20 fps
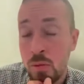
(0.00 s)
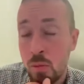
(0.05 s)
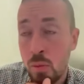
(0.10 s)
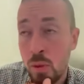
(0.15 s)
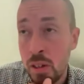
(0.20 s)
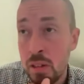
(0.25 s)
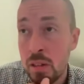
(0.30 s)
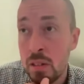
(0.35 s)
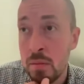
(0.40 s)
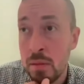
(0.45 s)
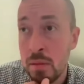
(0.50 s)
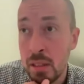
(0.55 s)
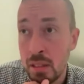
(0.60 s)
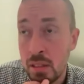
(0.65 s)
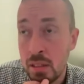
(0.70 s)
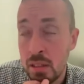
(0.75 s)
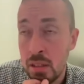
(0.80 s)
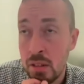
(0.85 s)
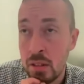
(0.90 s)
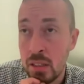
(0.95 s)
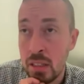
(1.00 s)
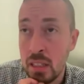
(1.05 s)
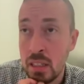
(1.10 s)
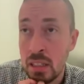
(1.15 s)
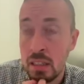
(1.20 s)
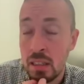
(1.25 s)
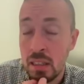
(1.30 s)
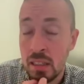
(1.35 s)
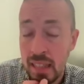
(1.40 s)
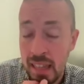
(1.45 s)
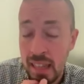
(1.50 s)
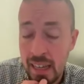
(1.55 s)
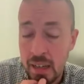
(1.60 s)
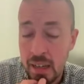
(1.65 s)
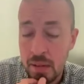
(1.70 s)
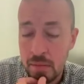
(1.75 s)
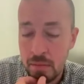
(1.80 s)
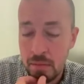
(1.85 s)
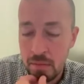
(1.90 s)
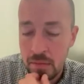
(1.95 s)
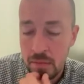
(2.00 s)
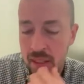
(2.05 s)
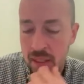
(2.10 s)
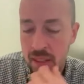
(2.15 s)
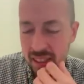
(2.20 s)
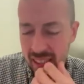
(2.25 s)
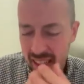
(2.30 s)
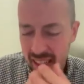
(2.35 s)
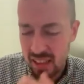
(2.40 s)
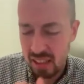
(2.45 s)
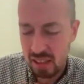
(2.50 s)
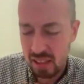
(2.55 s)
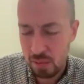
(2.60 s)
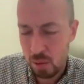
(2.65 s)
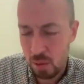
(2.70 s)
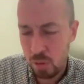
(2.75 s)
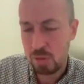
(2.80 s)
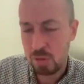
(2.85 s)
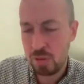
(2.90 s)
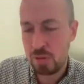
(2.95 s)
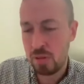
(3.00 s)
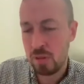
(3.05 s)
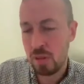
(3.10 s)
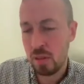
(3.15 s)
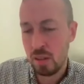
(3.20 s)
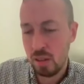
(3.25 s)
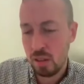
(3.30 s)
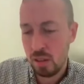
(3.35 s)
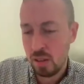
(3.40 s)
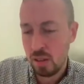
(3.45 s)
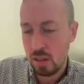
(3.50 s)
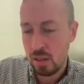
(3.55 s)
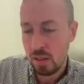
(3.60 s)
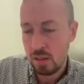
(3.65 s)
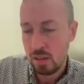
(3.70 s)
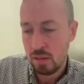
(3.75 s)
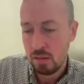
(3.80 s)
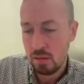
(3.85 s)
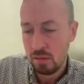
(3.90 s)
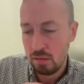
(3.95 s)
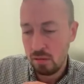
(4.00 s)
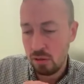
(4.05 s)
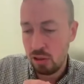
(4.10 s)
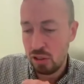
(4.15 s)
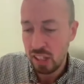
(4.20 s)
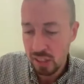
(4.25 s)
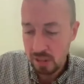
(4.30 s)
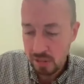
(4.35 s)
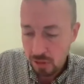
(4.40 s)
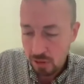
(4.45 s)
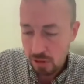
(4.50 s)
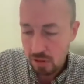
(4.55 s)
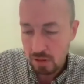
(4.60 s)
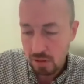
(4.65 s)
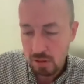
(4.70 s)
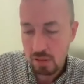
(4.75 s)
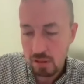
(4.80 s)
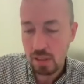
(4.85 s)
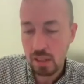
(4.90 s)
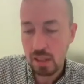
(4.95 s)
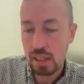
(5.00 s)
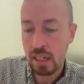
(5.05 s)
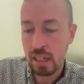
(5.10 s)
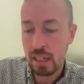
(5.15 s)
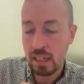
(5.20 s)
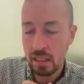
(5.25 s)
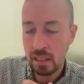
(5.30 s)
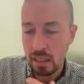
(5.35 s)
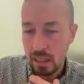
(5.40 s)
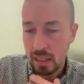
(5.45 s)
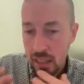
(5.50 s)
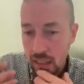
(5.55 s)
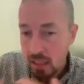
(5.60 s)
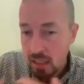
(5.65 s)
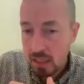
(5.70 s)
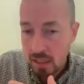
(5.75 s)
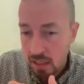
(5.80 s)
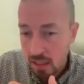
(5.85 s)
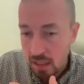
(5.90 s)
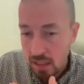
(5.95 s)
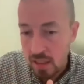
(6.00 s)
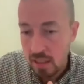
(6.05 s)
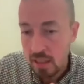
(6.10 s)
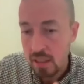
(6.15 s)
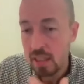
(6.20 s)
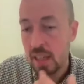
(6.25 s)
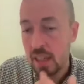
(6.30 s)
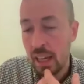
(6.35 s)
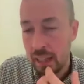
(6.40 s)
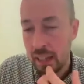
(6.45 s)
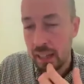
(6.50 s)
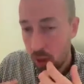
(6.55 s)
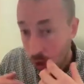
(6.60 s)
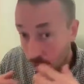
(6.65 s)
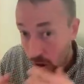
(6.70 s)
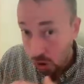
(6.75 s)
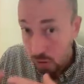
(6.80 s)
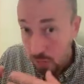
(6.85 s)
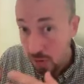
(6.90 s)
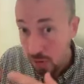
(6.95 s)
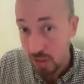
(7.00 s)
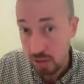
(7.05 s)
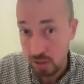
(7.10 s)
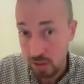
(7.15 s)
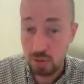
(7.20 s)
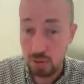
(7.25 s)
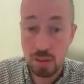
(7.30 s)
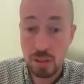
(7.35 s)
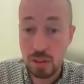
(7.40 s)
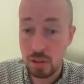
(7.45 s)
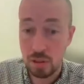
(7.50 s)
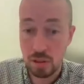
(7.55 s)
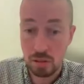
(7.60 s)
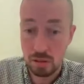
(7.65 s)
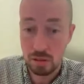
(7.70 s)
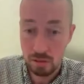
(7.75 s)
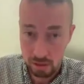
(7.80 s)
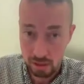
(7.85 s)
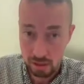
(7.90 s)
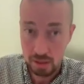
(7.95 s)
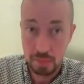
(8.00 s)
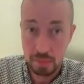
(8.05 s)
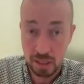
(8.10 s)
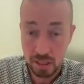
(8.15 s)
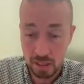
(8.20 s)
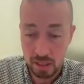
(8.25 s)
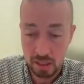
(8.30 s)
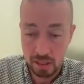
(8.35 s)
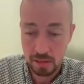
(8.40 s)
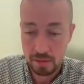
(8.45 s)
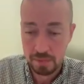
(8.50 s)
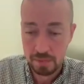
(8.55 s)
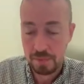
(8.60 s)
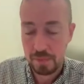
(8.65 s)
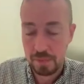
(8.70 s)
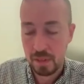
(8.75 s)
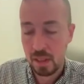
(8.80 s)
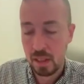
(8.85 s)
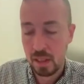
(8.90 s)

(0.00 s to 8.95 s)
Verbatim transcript: One of them is clearly that the lamb is the most gentle and innocent and harmless creature, seemingly.